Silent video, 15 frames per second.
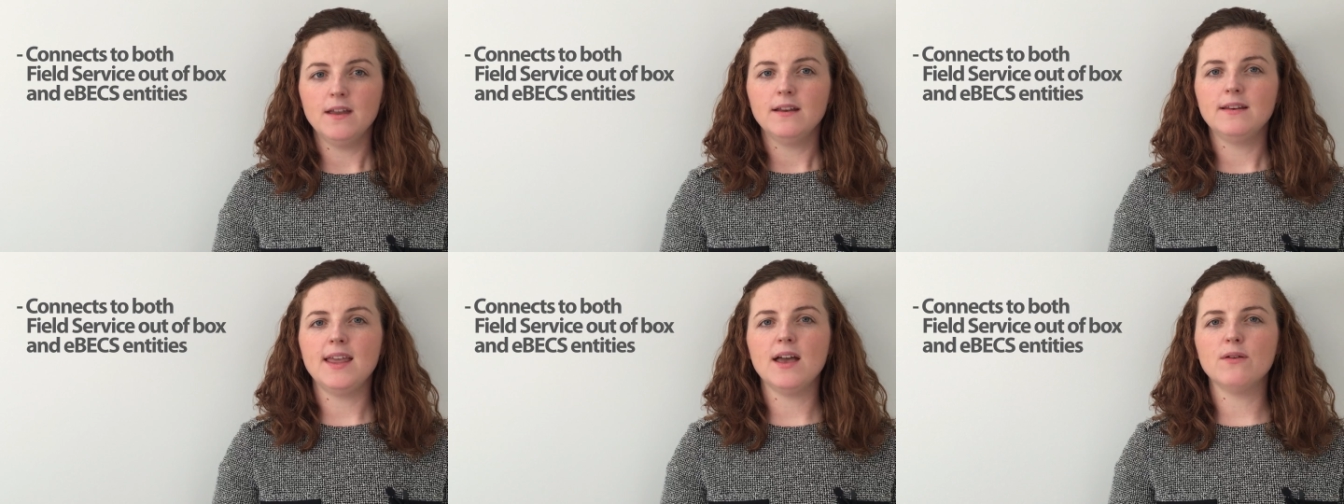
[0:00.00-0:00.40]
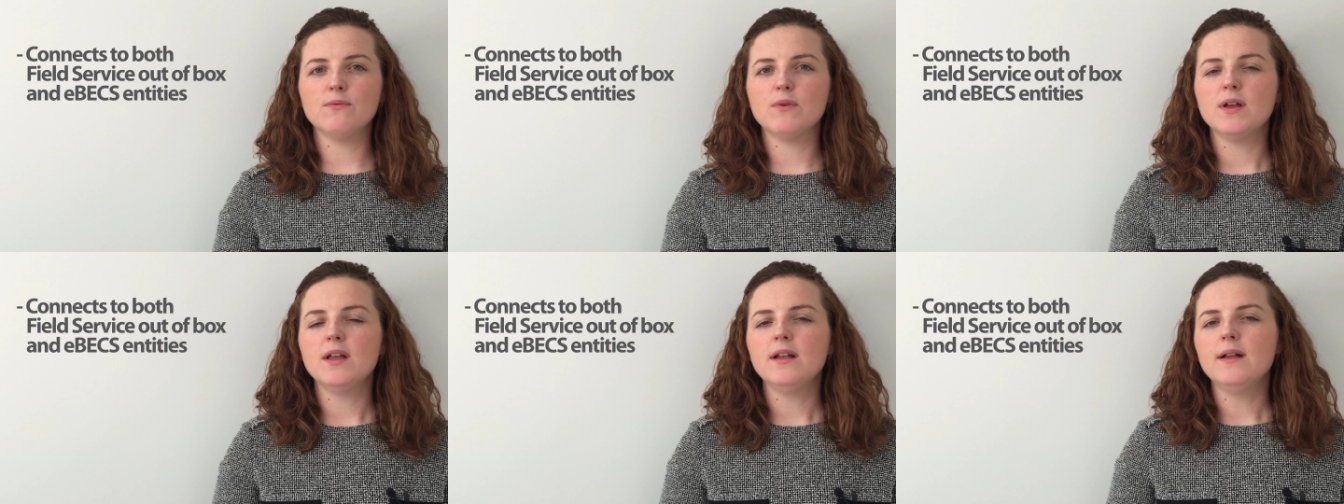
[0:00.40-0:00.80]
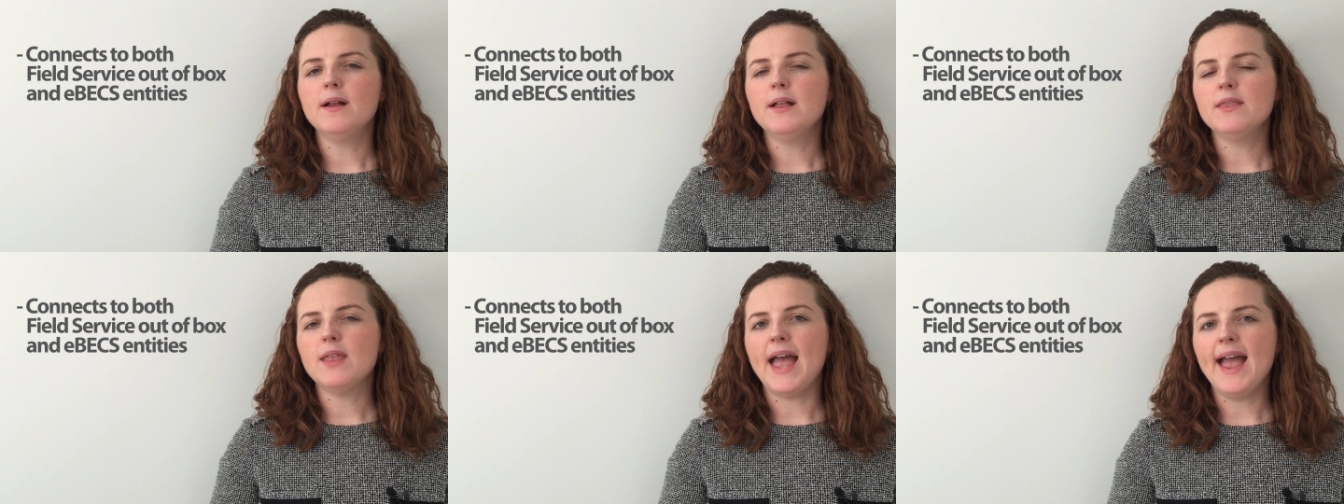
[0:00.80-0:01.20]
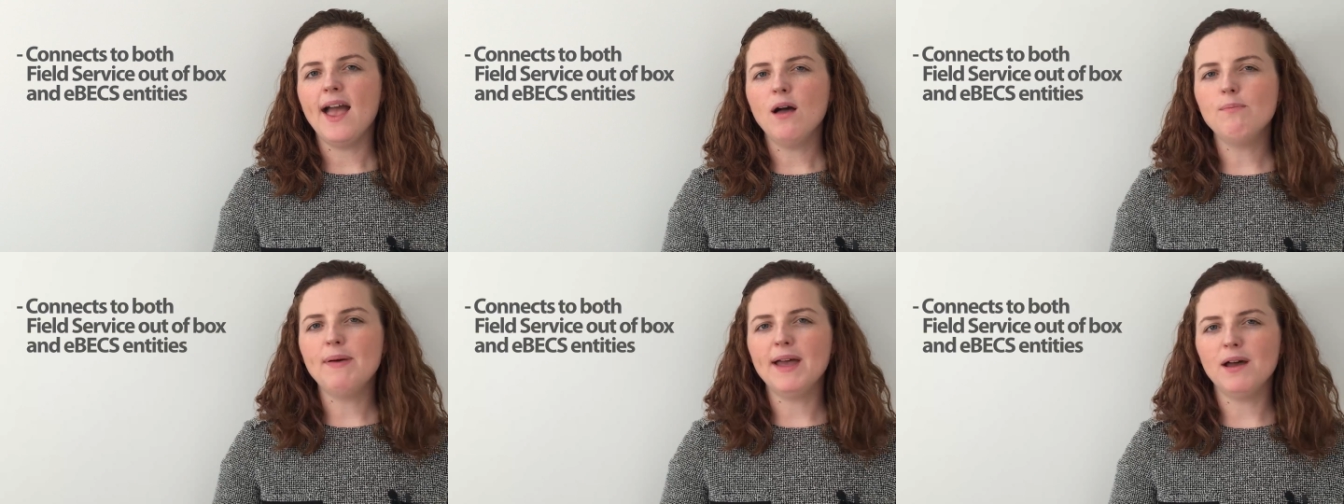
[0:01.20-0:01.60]
Now,
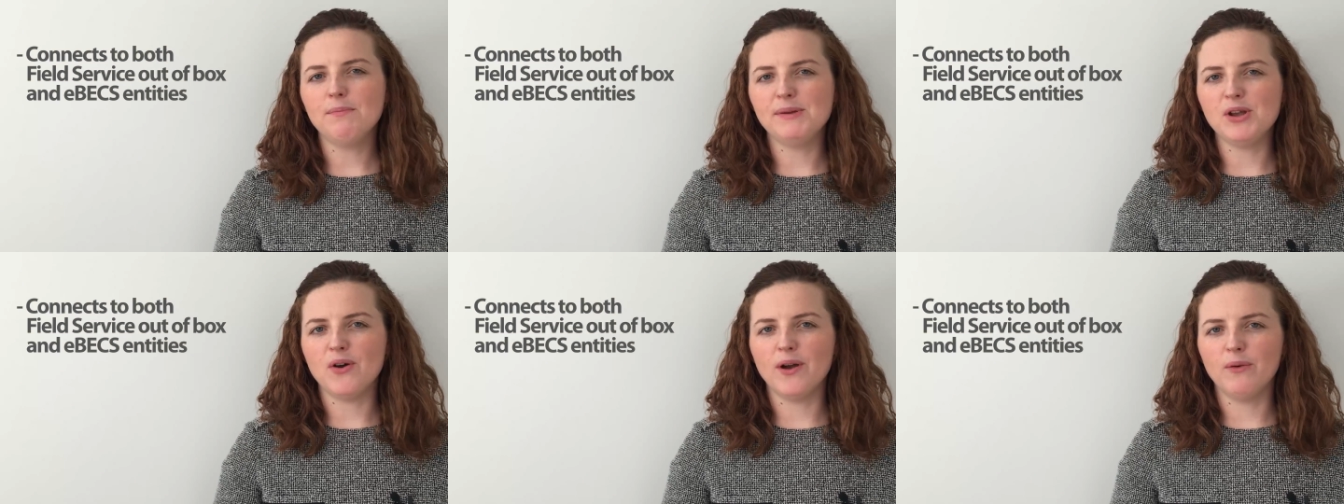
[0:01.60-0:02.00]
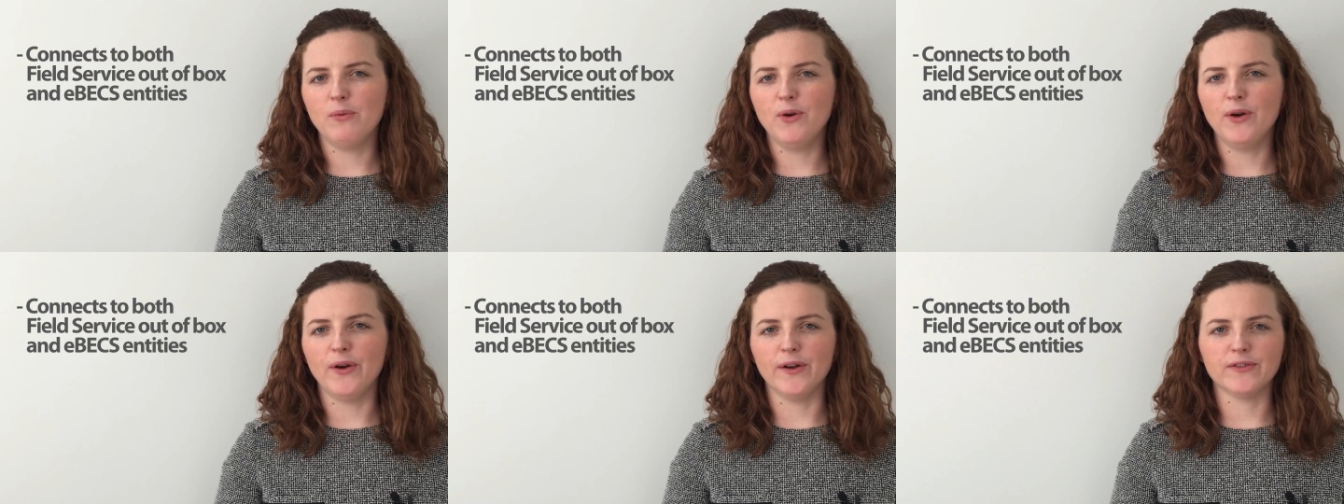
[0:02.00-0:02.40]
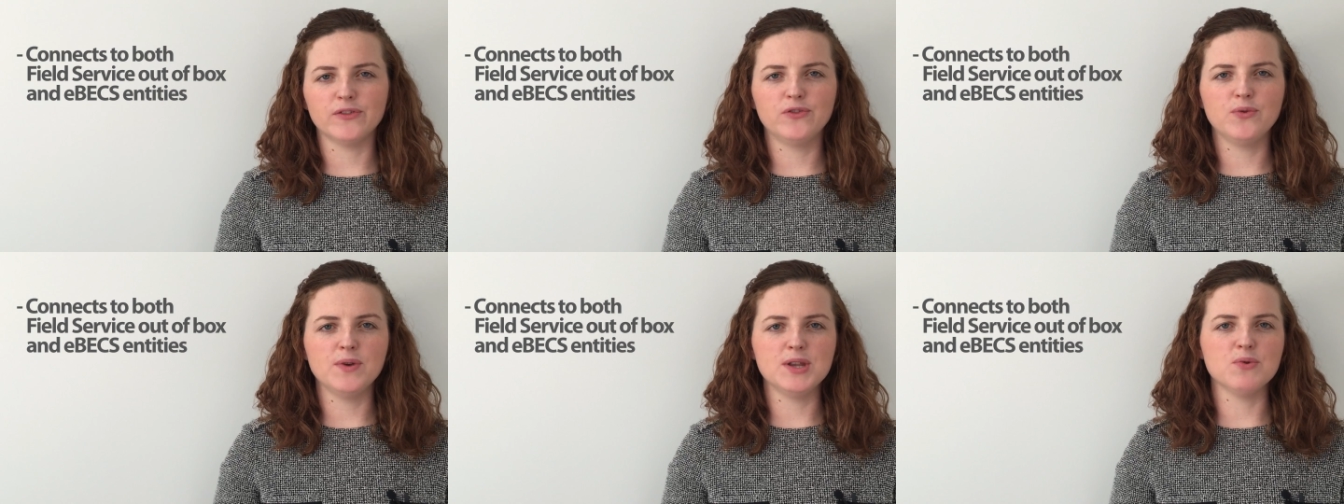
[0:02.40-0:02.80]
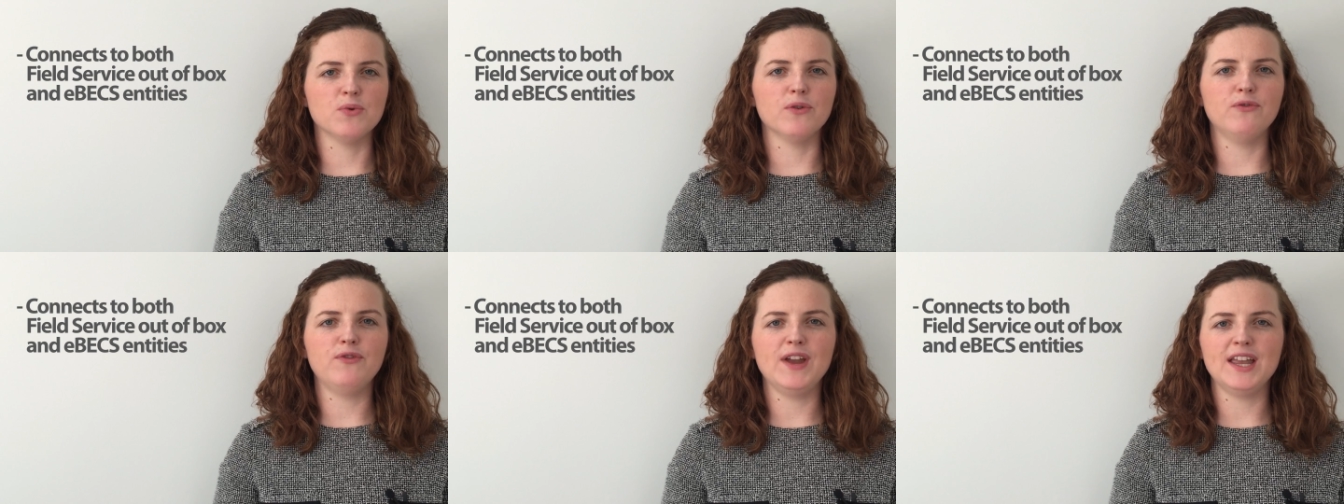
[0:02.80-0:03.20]
how Power B I works, doing all
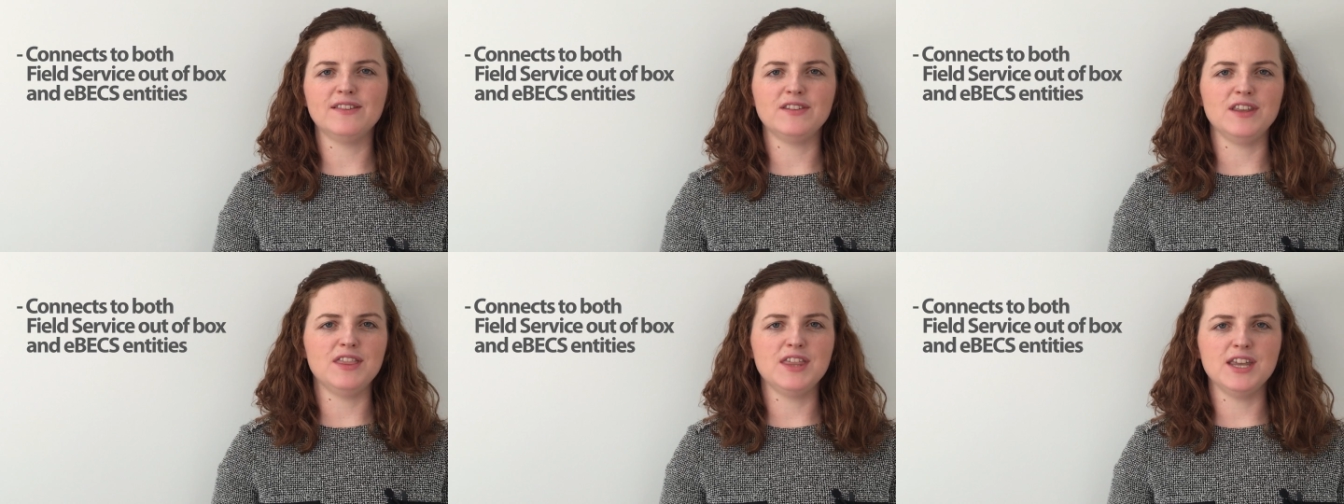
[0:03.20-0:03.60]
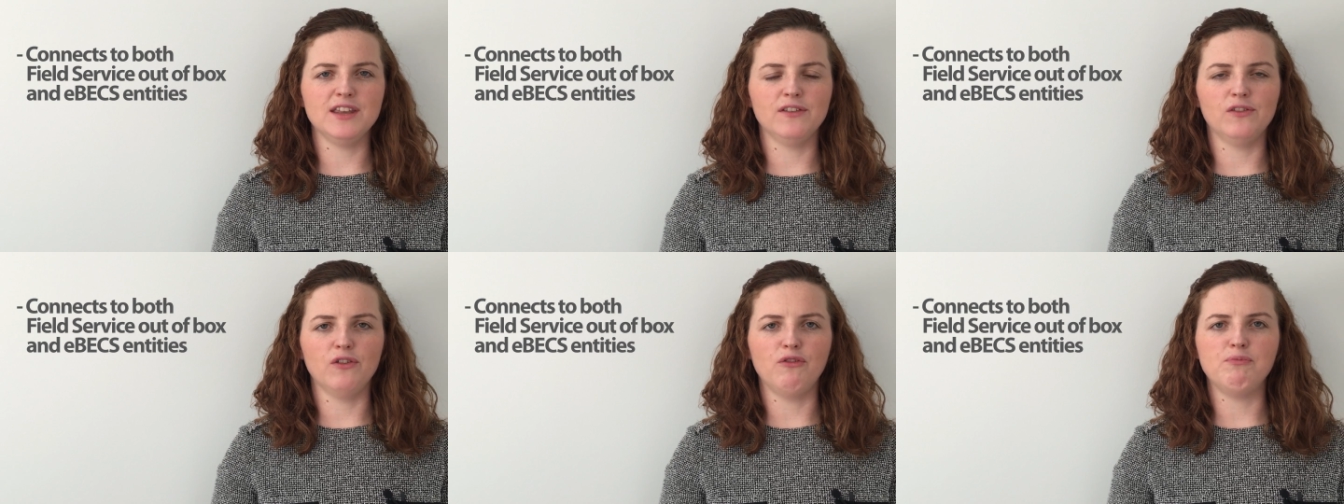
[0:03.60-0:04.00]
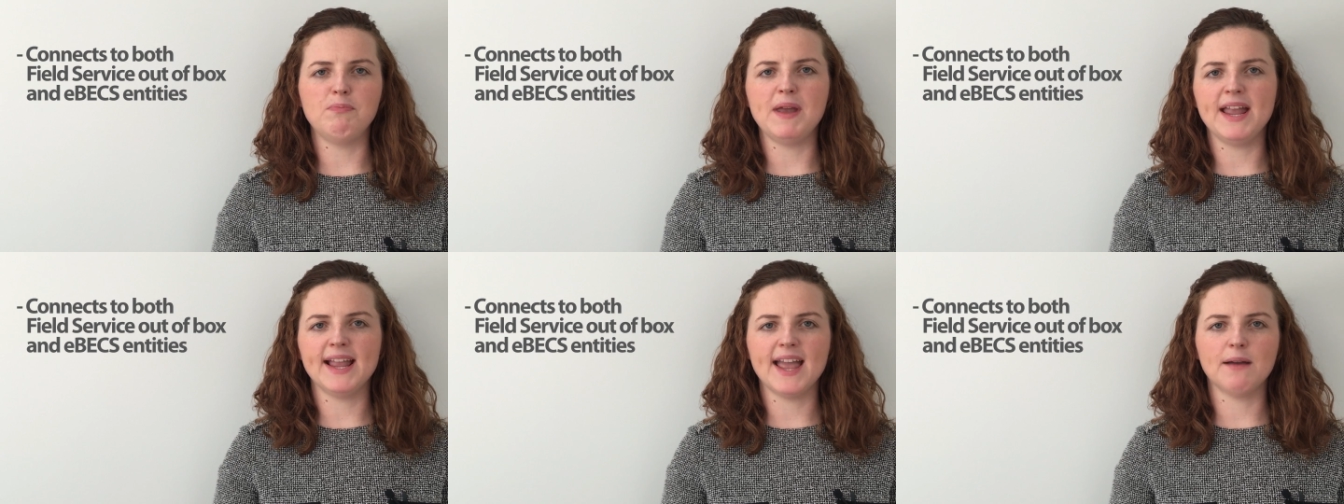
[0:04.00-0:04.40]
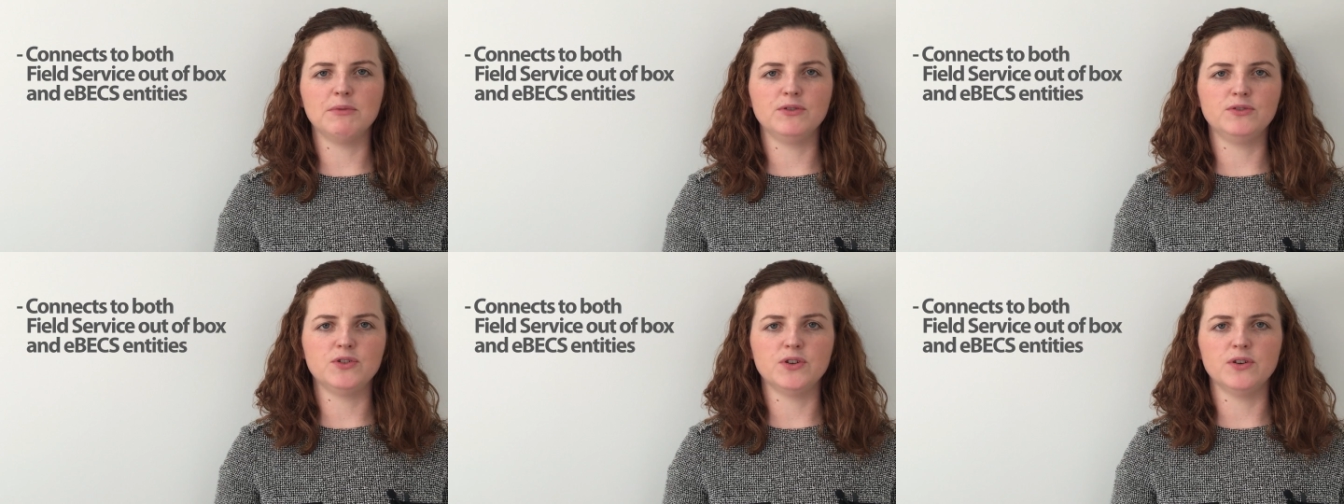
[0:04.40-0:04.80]
the fancy things of being
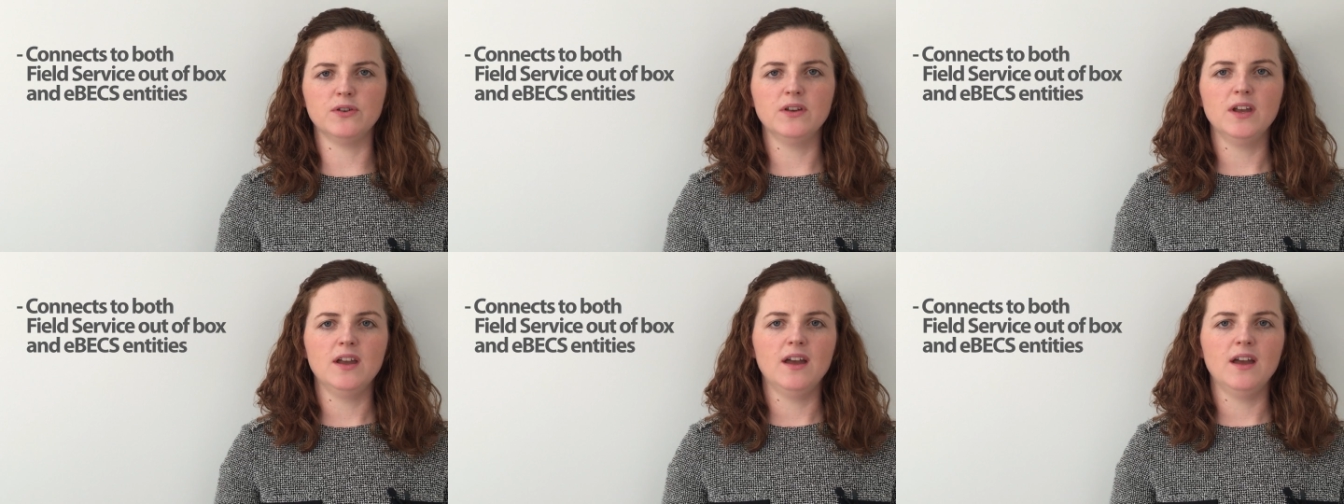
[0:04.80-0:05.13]
able to